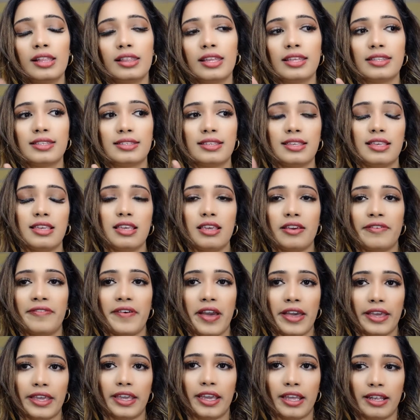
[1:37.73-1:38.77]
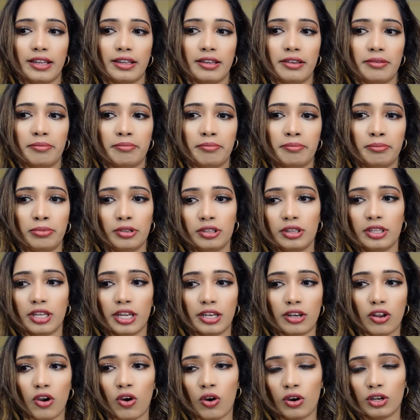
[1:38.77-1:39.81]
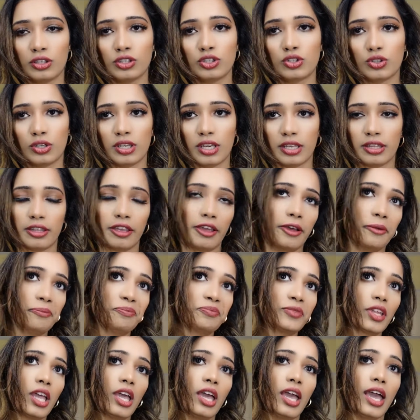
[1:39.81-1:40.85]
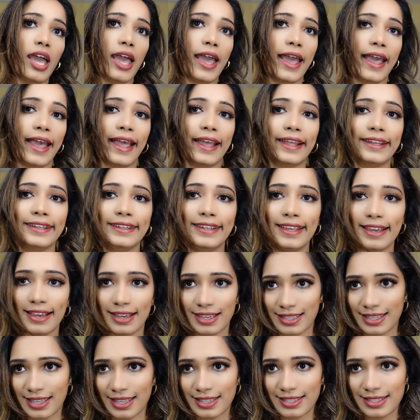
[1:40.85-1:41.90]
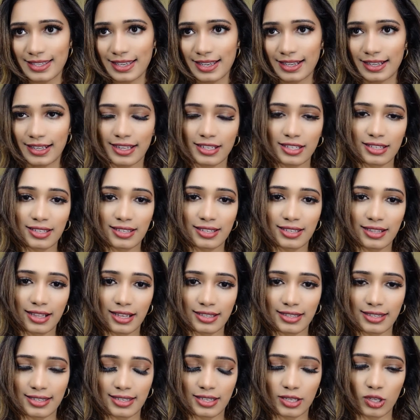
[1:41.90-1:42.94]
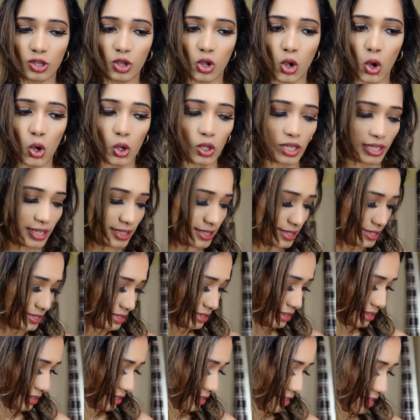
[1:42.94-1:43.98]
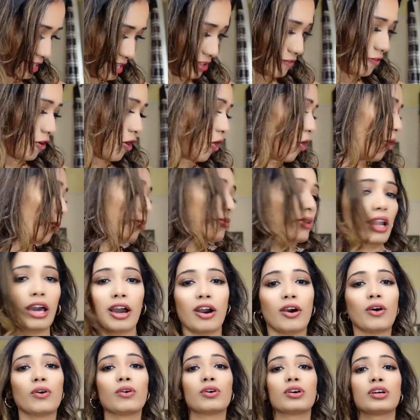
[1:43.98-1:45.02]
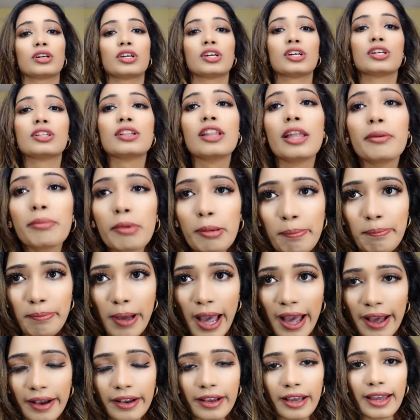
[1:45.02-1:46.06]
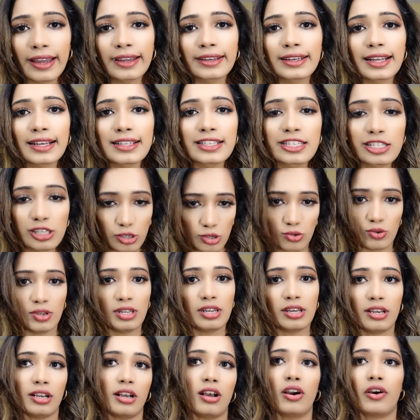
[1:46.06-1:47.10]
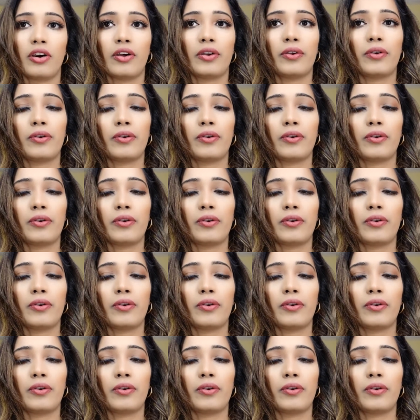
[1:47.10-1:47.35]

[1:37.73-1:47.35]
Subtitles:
Let's see if I can pull that on together. And yeah, that's it. Let's go. Let's leave home now. Let me pack and I'll see you in a car.